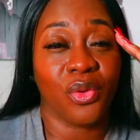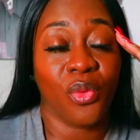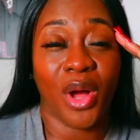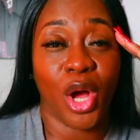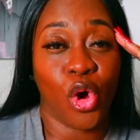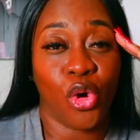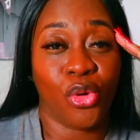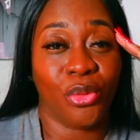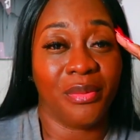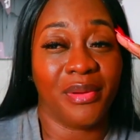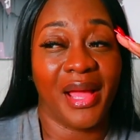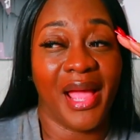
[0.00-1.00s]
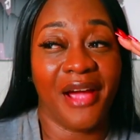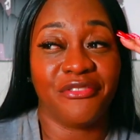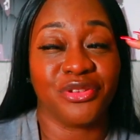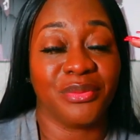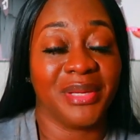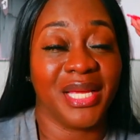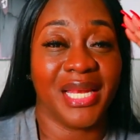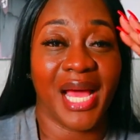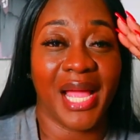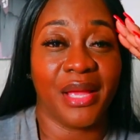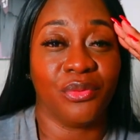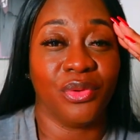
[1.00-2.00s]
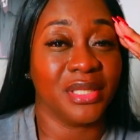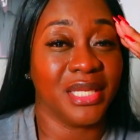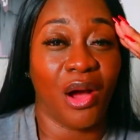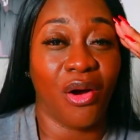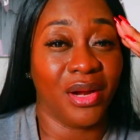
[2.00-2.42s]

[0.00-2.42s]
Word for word: going home after midnight with the,